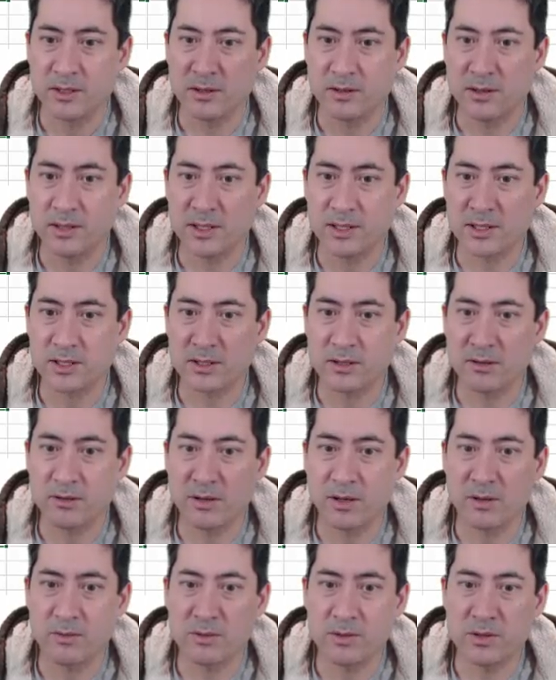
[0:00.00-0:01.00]
All right, so
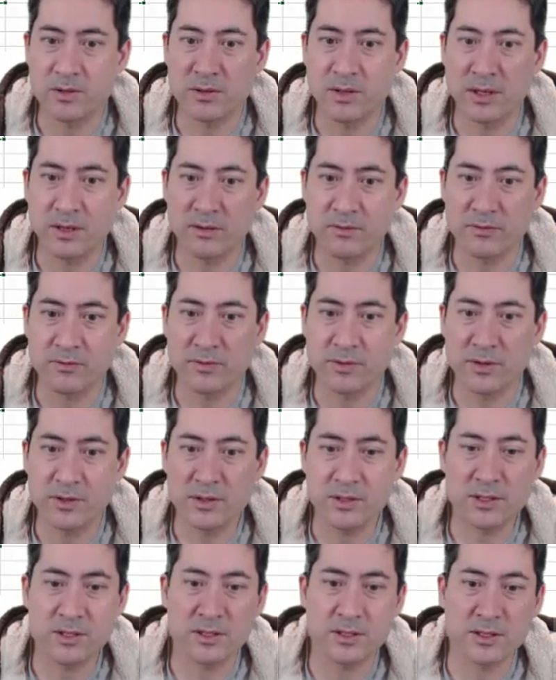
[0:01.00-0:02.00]
I would do that
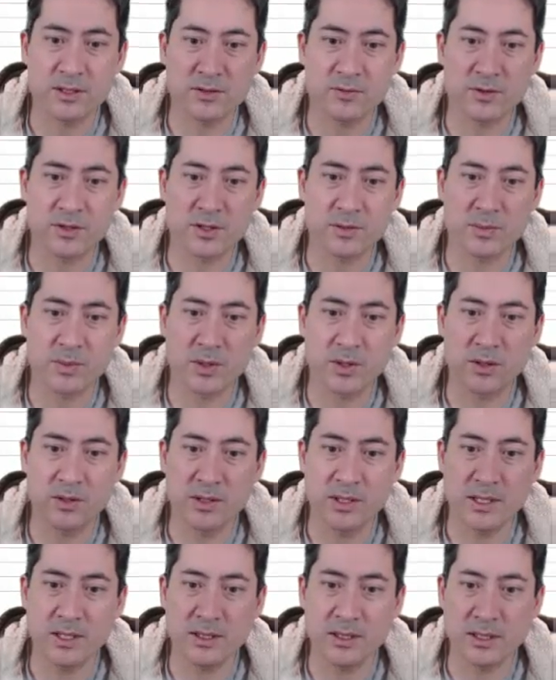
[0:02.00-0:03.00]
first as first
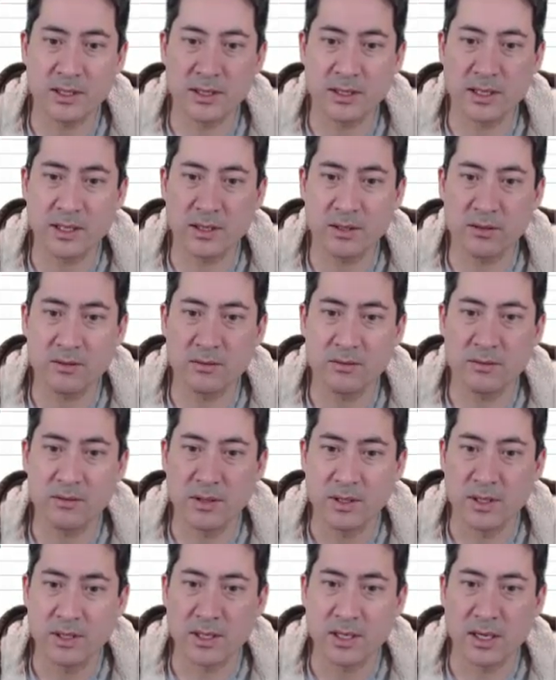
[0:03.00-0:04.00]
priority, and that'll get you
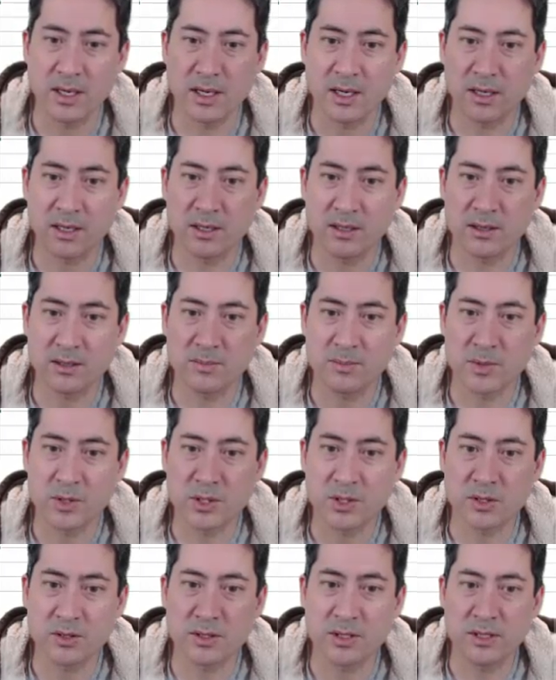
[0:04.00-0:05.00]
uh, the
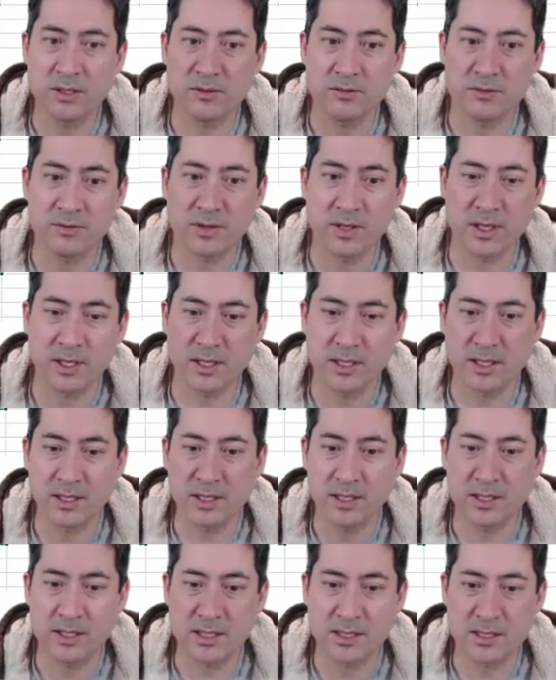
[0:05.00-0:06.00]
majority of uh,
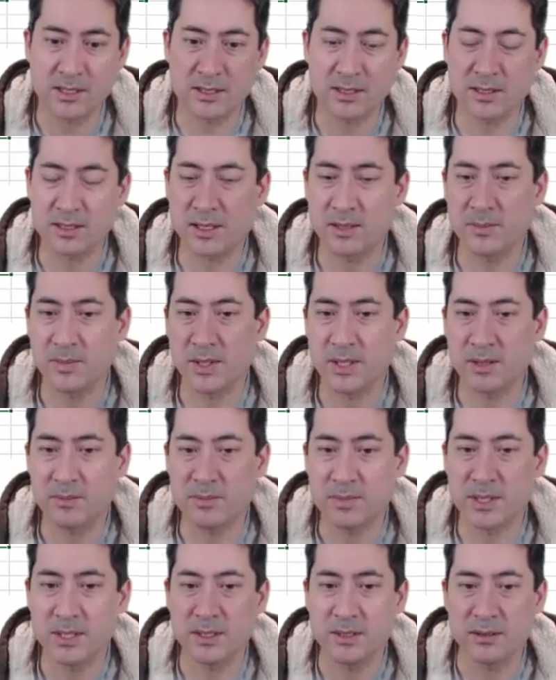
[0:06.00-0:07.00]
any test that's coming
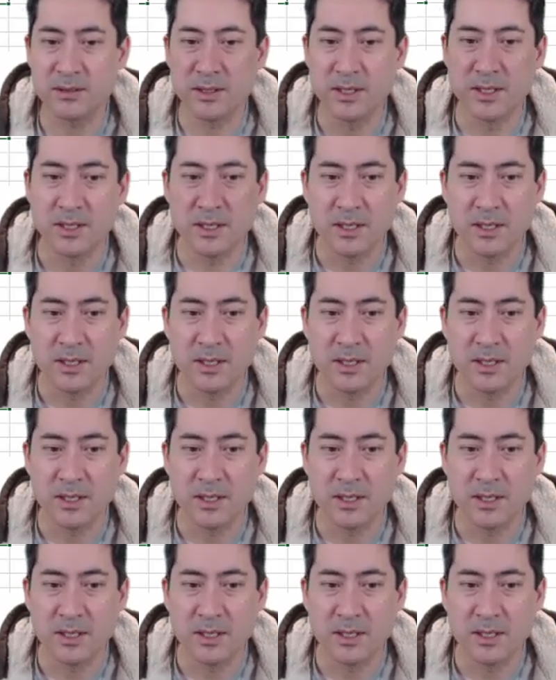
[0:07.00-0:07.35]
up done.